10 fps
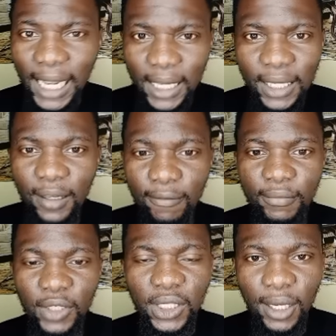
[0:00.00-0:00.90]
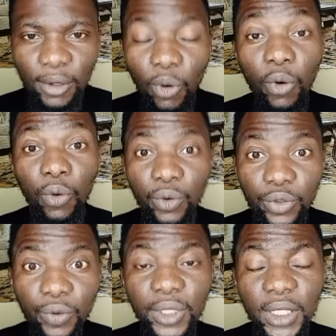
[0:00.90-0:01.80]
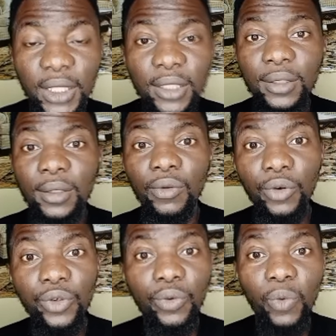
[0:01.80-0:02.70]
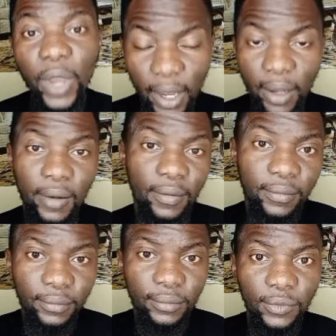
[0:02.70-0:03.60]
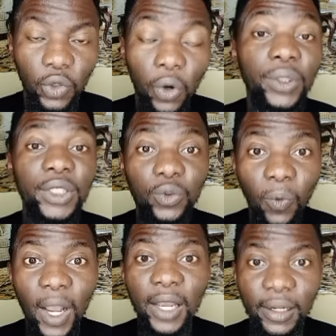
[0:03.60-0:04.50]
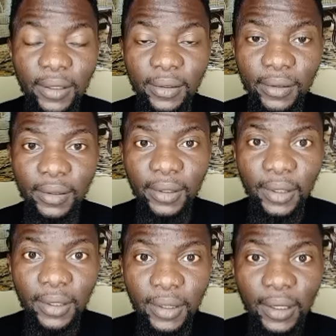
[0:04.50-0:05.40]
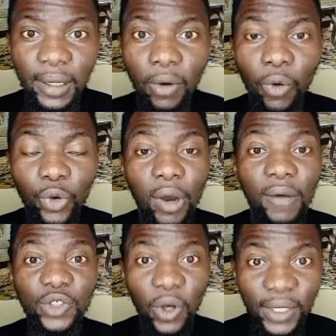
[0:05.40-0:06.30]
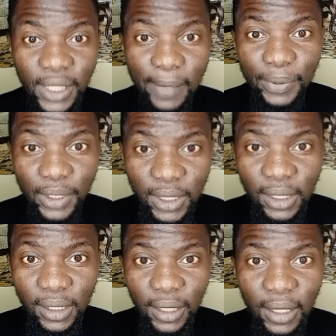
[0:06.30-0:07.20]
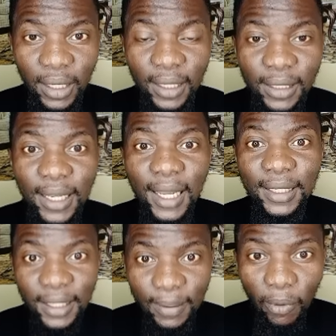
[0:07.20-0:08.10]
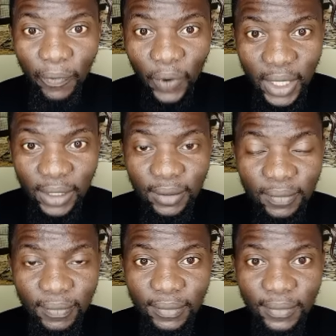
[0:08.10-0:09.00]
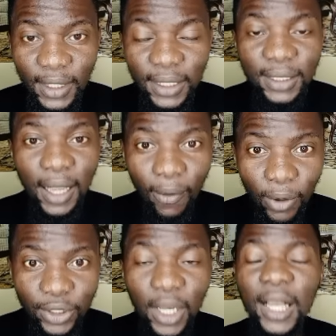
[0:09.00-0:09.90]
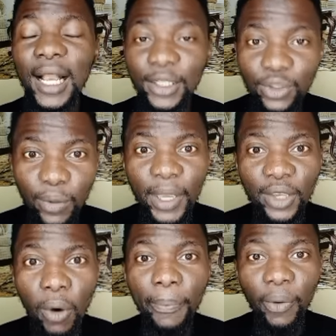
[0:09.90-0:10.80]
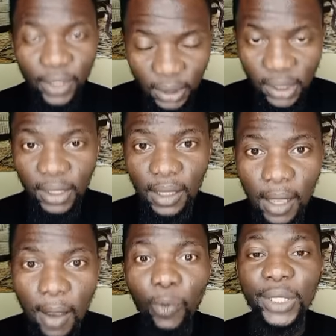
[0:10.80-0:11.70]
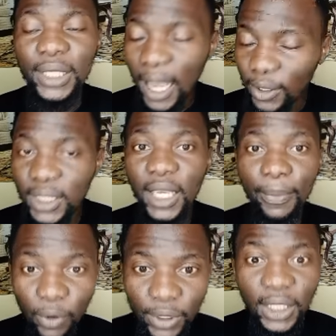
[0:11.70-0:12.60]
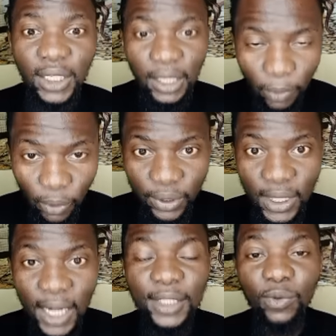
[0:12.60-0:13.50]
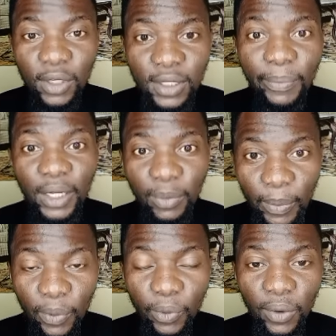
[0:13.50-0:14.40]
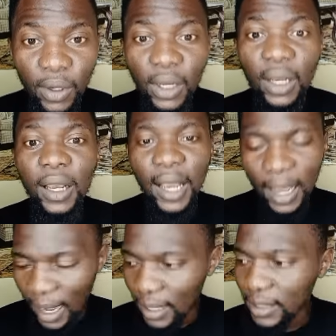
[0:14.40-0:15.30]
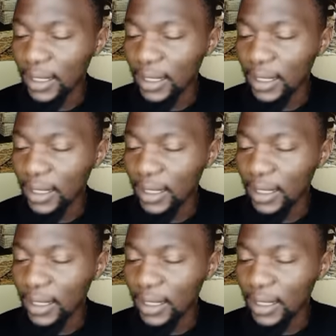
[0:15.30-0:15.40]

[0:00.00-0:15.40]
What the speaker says: Ayodeji said, supporting Peter Obi was you doing Nigeria a favor and not you doing any tribe a favor. This should be common sense to anyone who cares about Nigeria and her citizens. But then, someone who sucked the breast of bigotry would think otherwise. Twi.